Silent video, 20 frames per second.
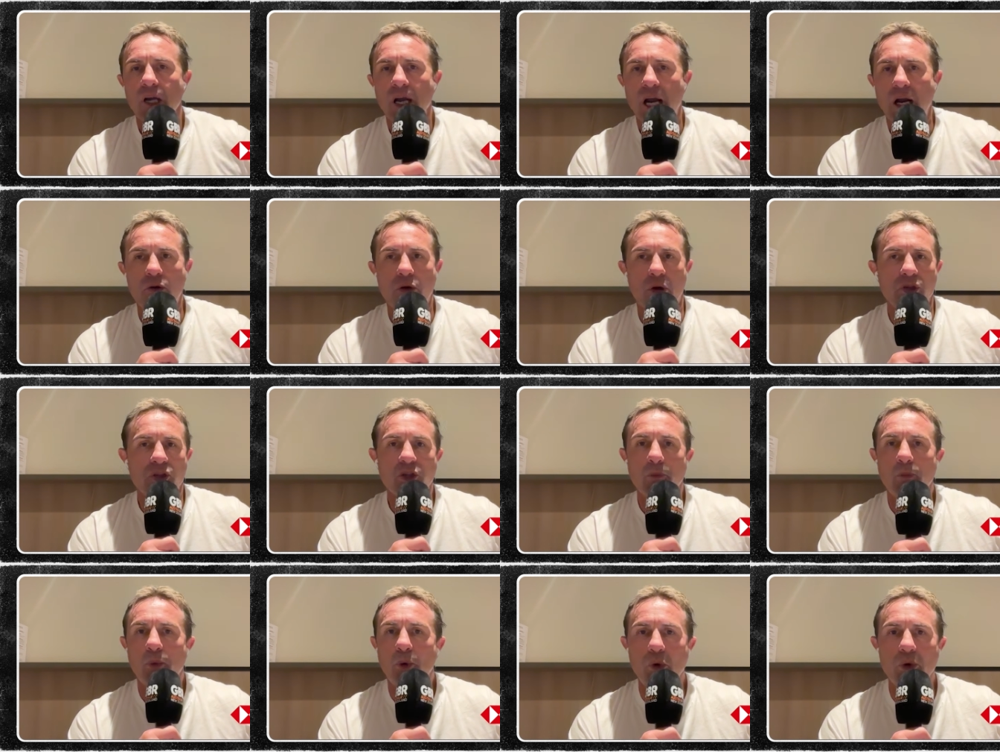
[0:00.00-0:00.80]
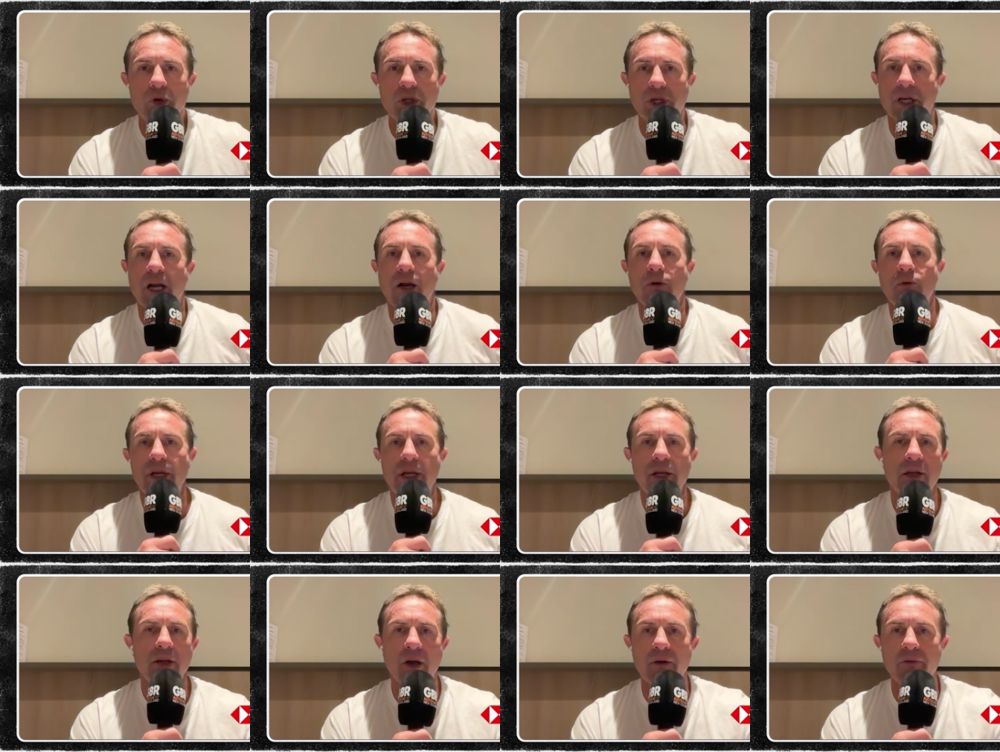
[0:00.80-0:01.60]
across the board, where
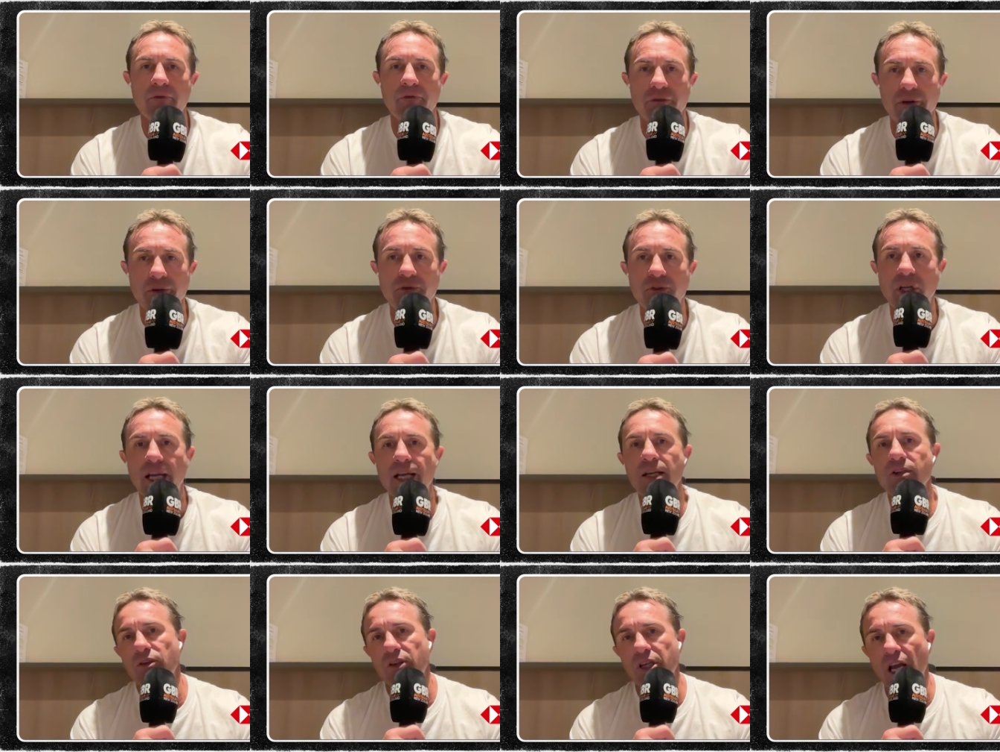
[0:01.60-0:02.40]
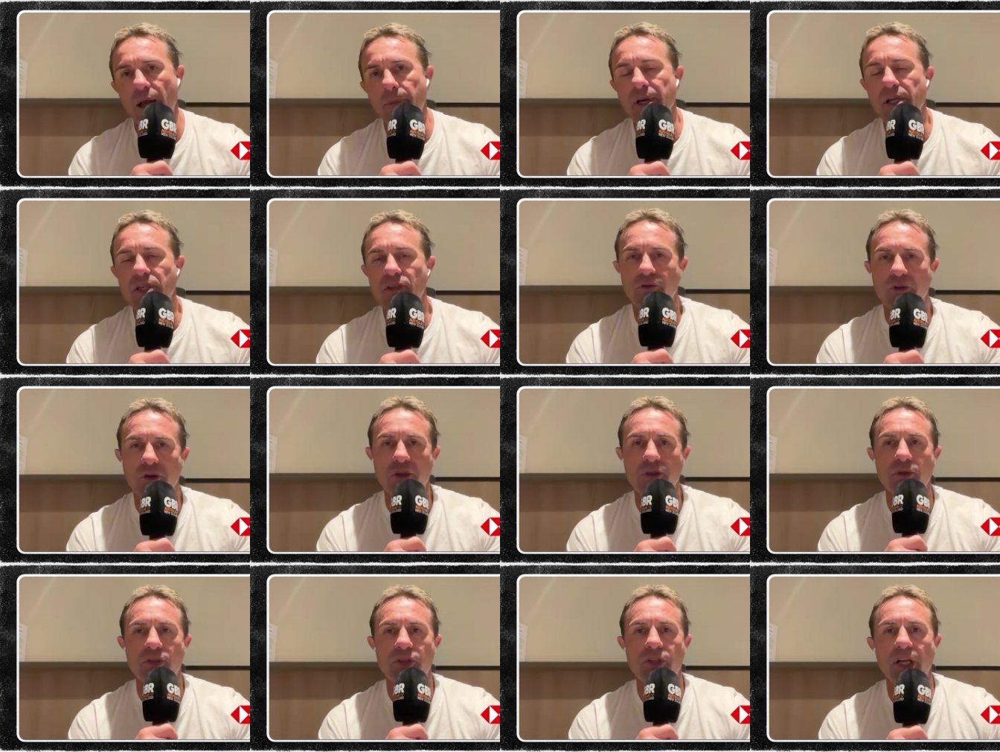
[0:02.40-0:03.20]
you got 15s who come in as
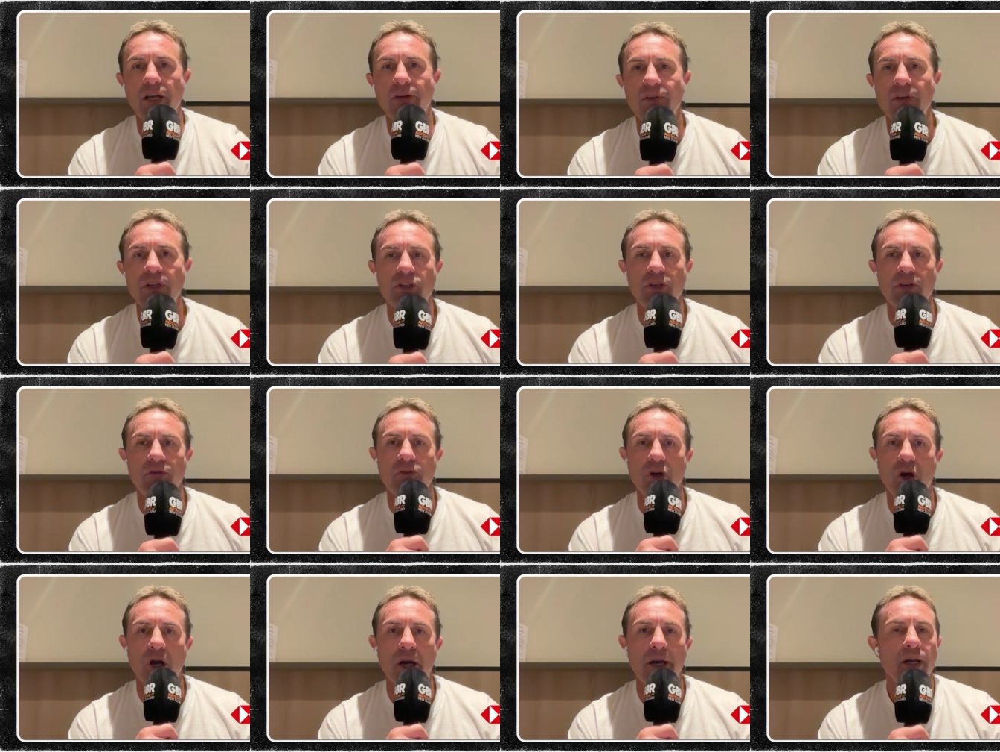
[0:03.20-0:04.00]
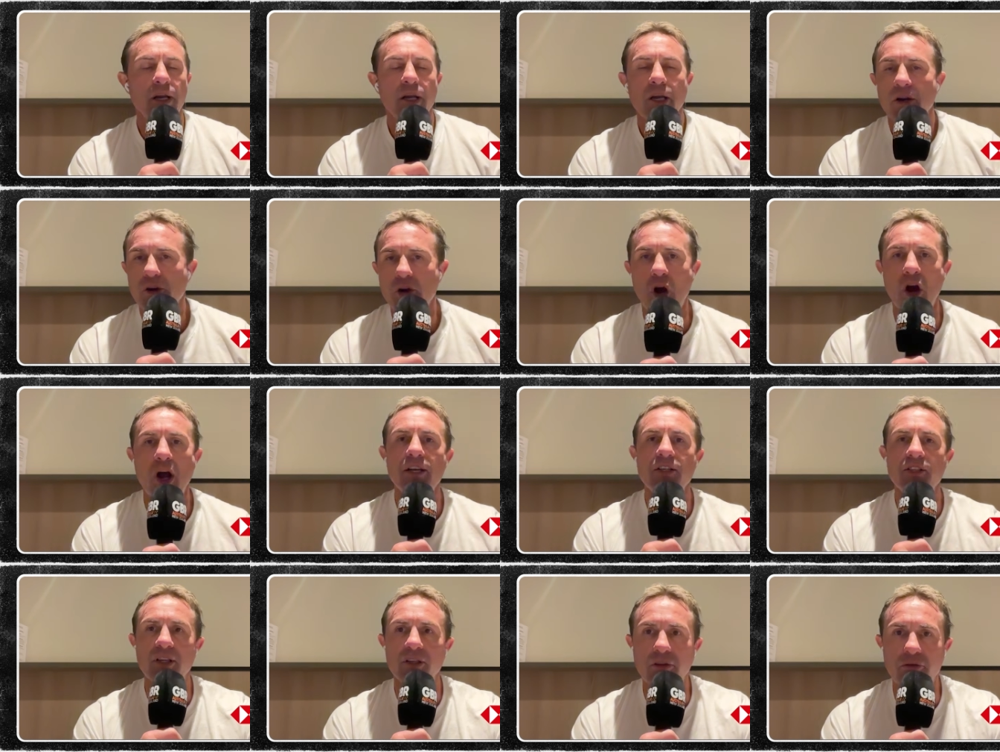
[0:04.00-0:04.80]
first receivers, you've got
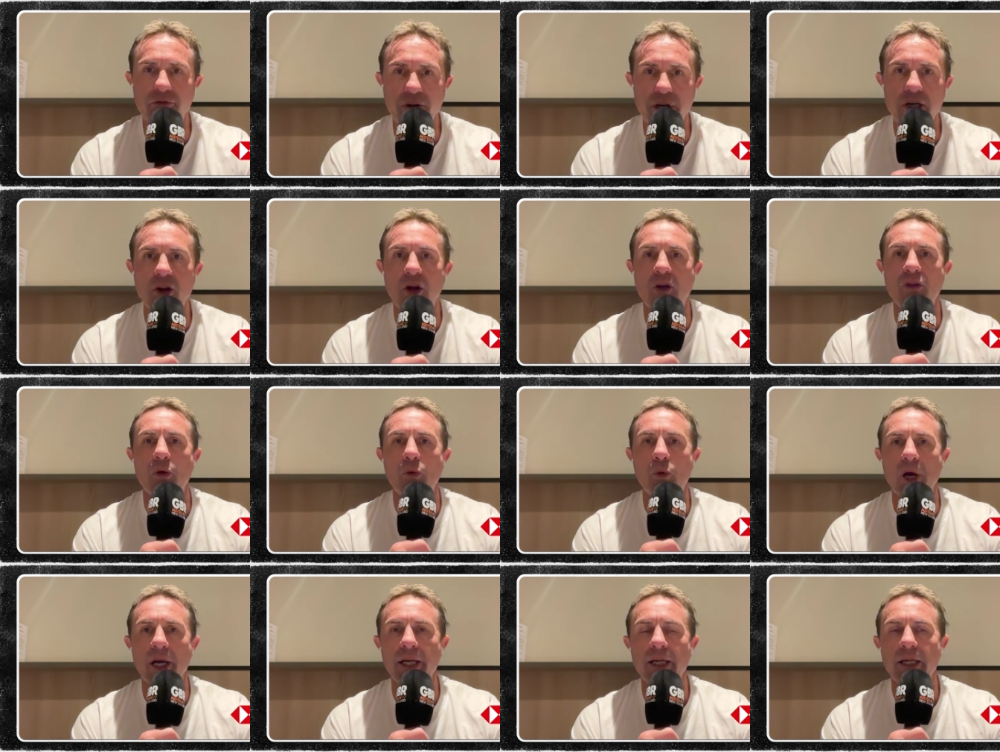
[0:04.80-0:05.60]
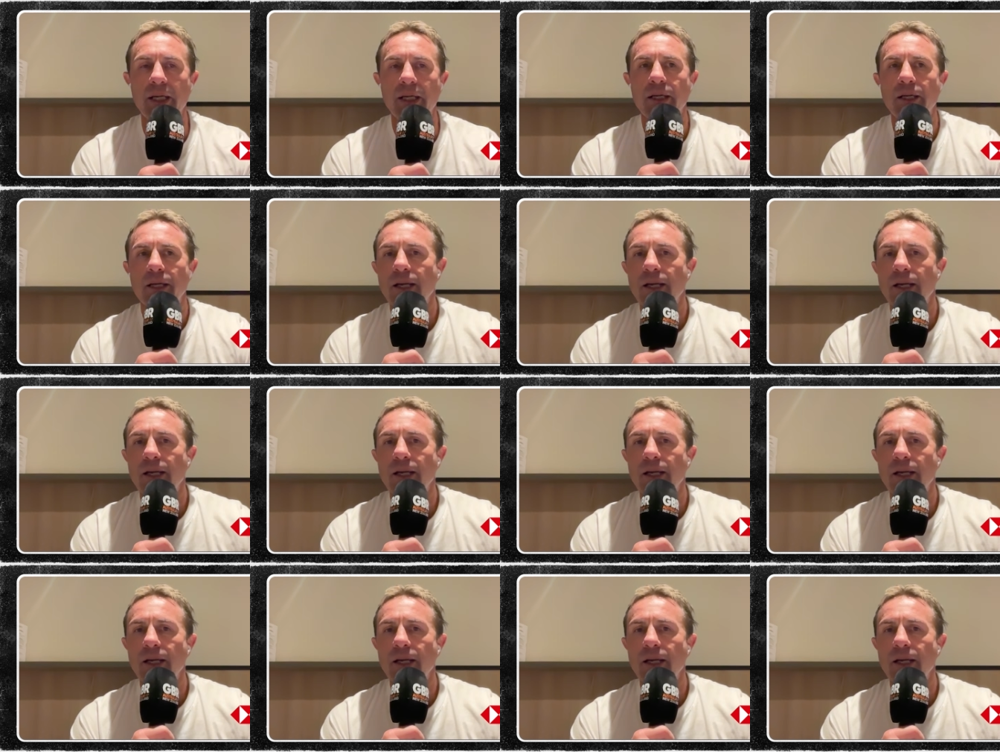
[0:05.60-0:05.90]
9s that defend on the wing.